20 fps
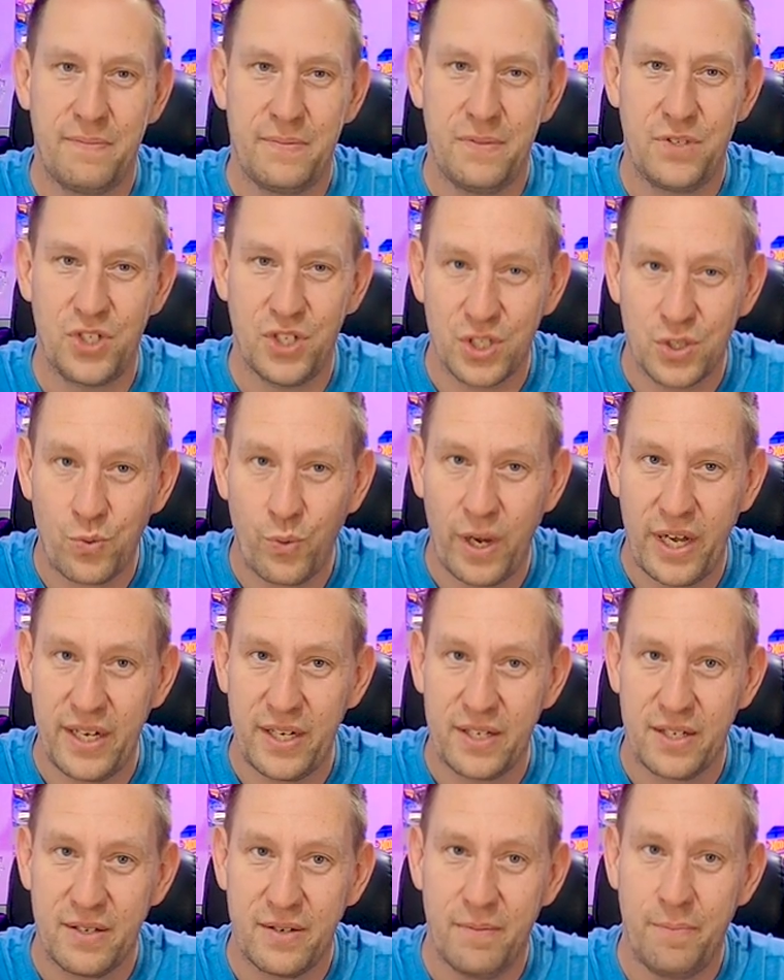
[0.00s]
just
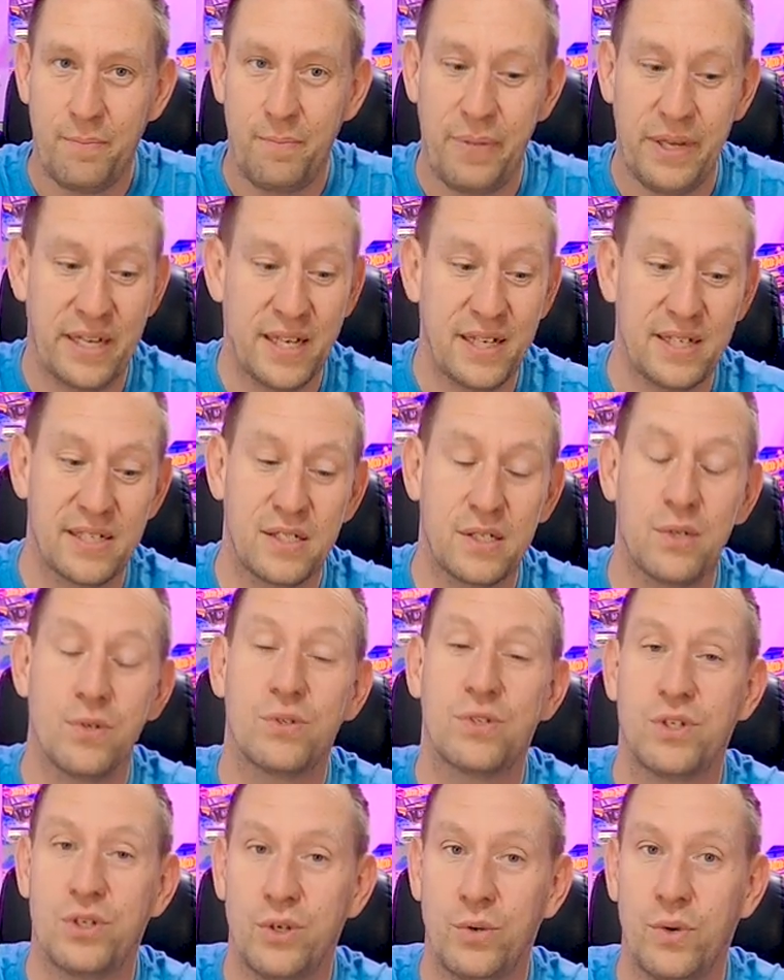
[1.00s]
wait because
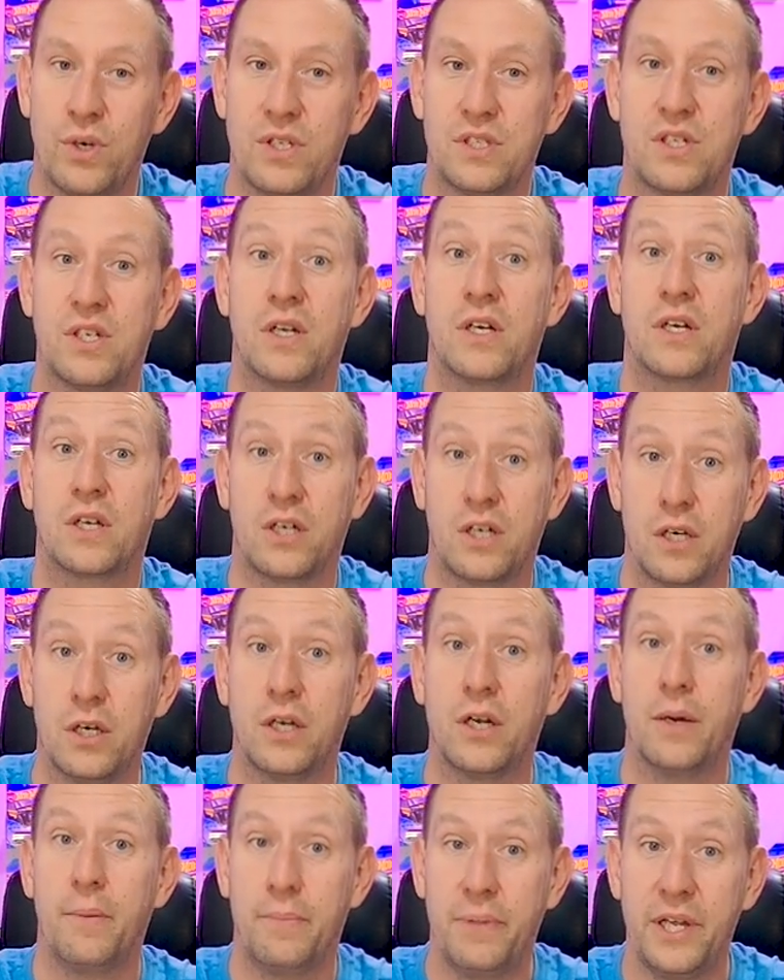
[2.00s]
those new ones are
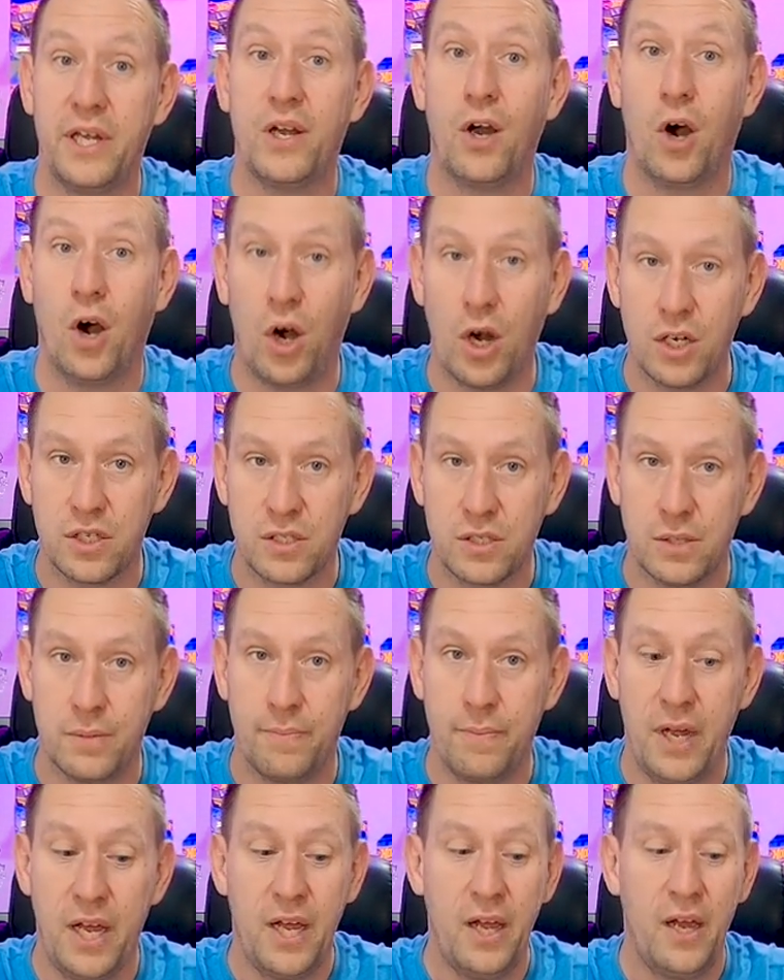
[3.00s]
gonna be awesome.